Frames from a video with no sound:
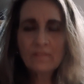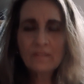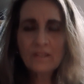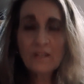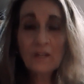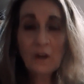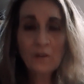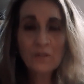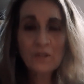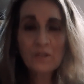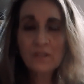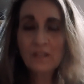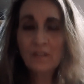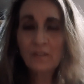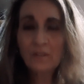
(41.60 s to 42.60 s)
you know,
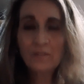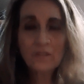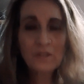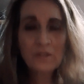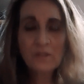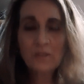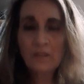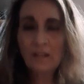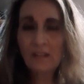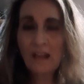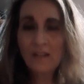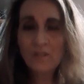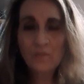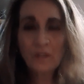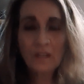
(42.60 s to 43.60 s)
just the other, just the
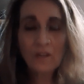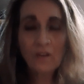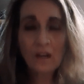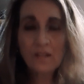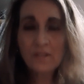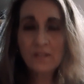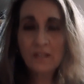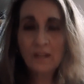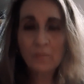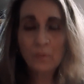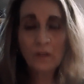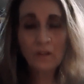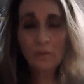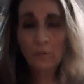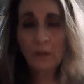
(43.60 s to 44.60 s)
last video I said,
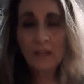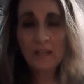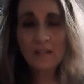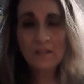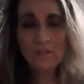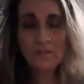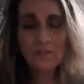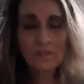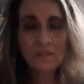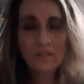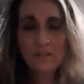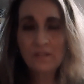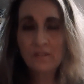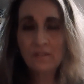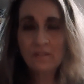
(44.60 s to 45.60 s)
we are ready to,
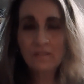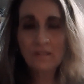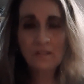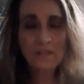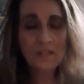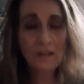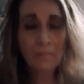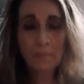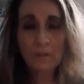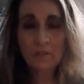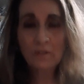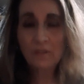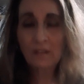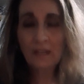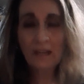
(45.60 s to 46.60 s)
to, to step
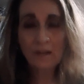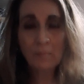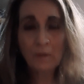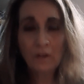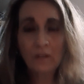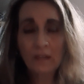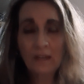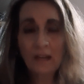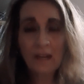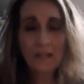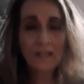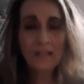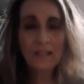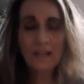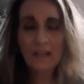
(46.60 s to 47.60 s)
into the land of milk and
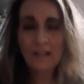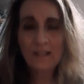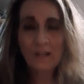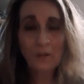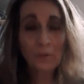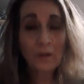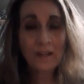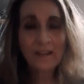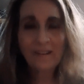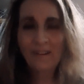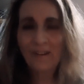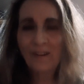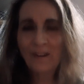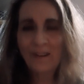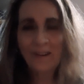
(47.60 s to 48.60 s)
honey. And here we
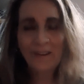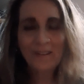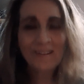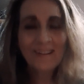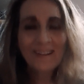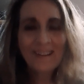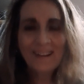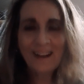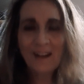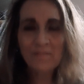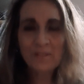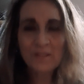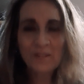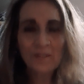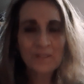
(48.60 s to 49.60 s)
are.
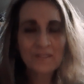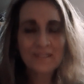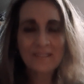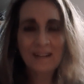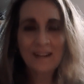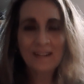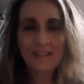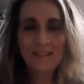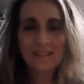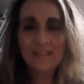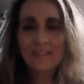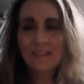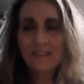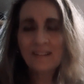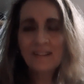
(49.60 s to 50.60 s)
I'm so
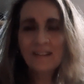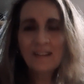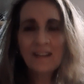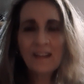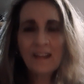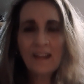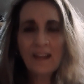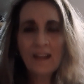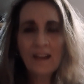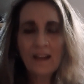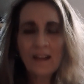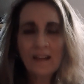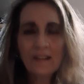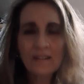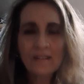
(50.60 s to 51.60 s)
excited.
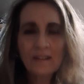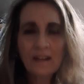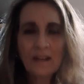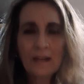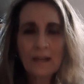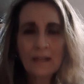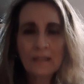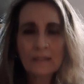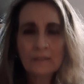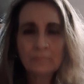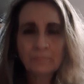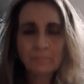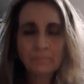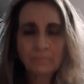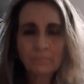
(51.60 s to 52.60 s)
And,
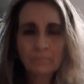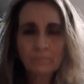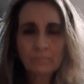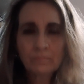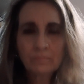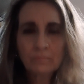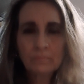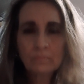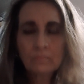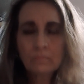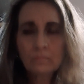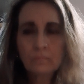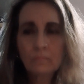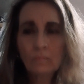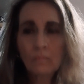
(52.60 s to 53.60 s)
um,
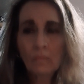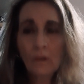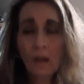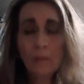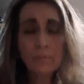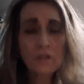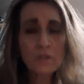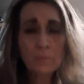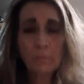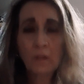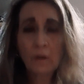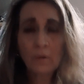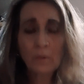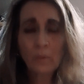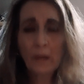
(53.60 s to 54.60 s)
I'm just
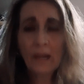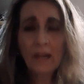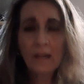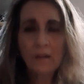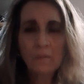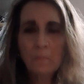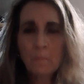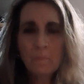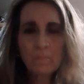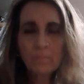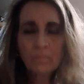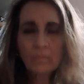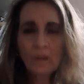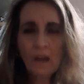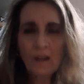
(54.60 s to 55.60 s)
blown away.
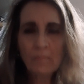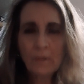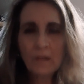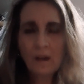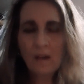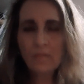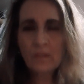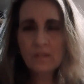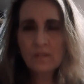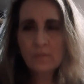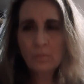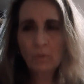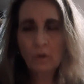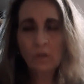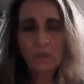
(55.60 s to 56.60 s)
I've been on
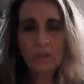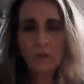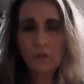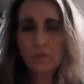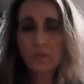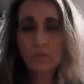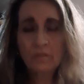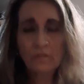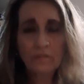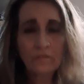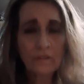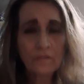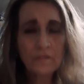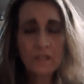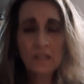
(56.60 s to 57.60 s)
this roller coaster for
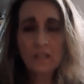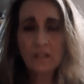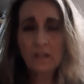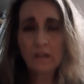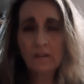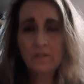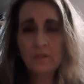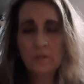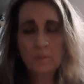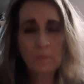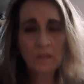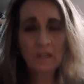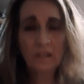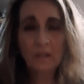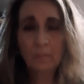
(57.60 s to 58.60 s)
15 years. It's
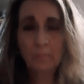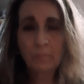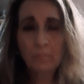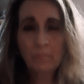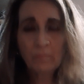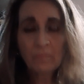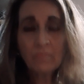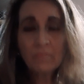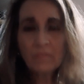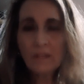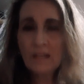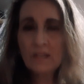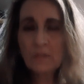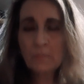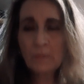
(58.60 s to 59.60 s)
been a com,
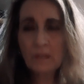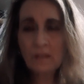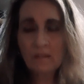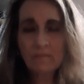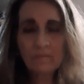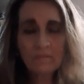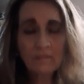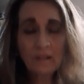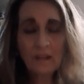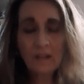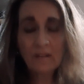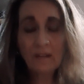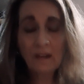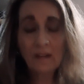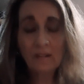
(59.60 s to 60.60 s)
it's been
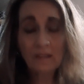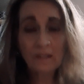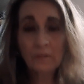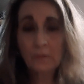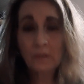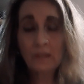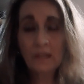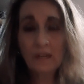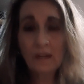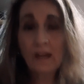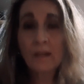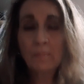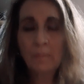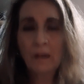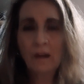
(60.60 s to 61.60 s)
an, a, literally a
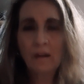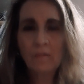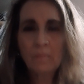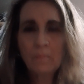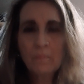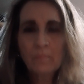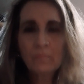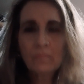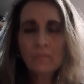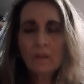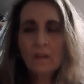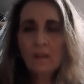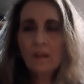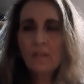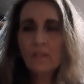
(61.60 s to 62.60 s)
nightmare.
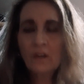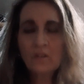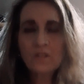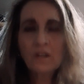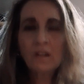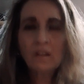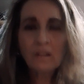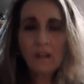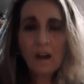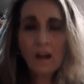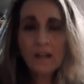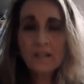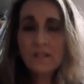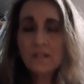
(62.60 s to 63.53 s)
There's a lot of